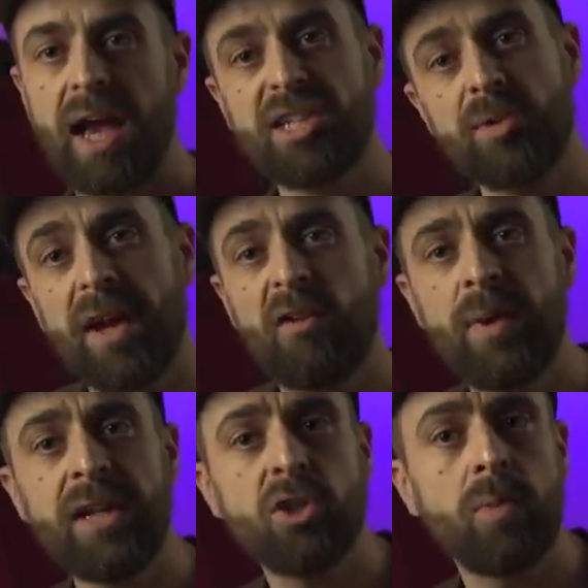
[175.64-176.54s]
As you may have
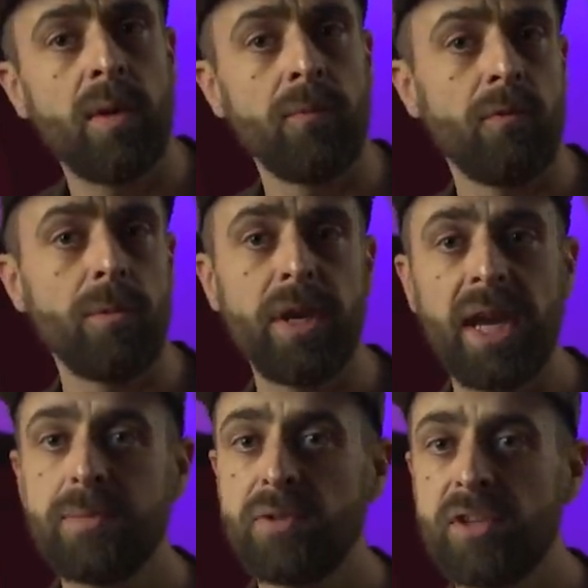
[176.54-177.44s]
picked up on from the
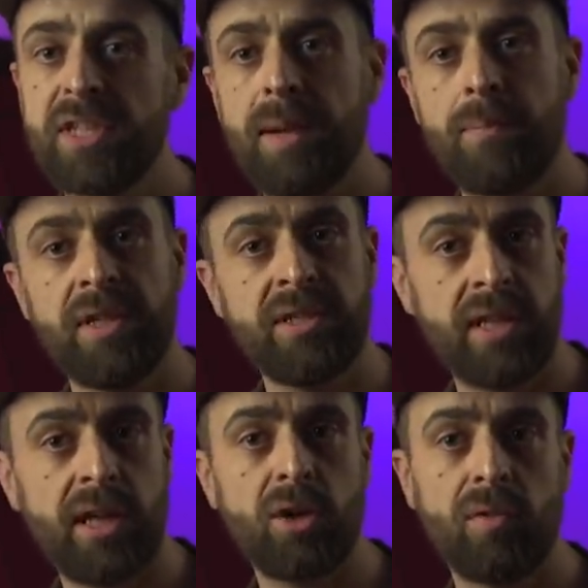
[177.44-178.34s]
names of the Tempests
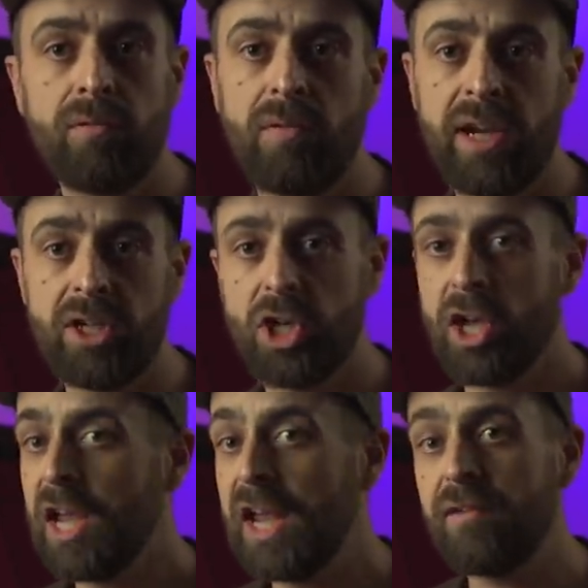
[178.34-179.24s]
in our current range,
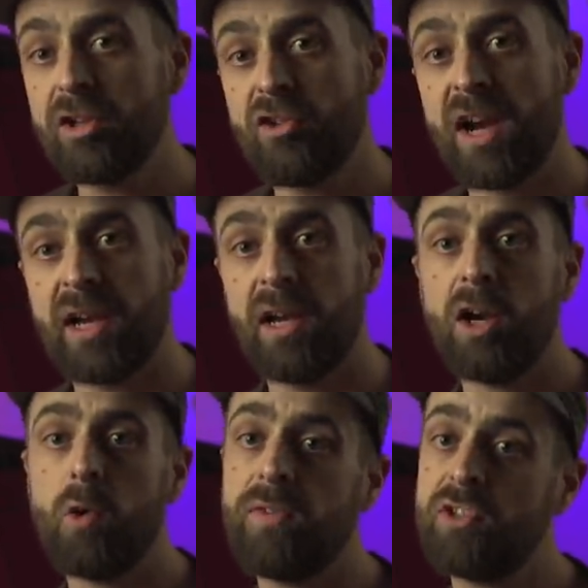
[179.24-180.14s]
here at Trakker
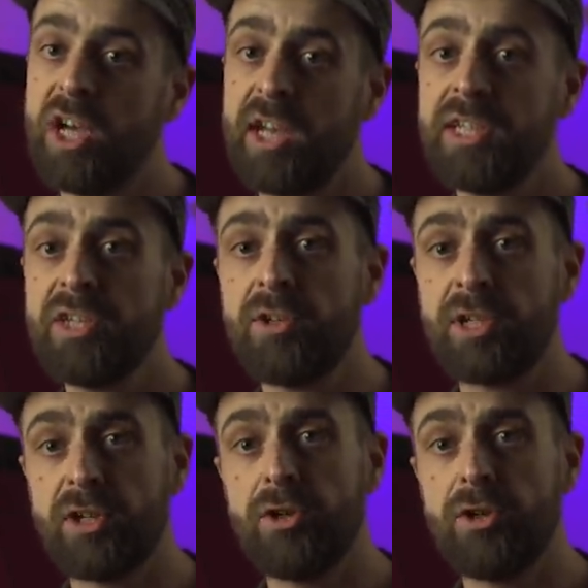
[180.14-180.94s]
we've started using a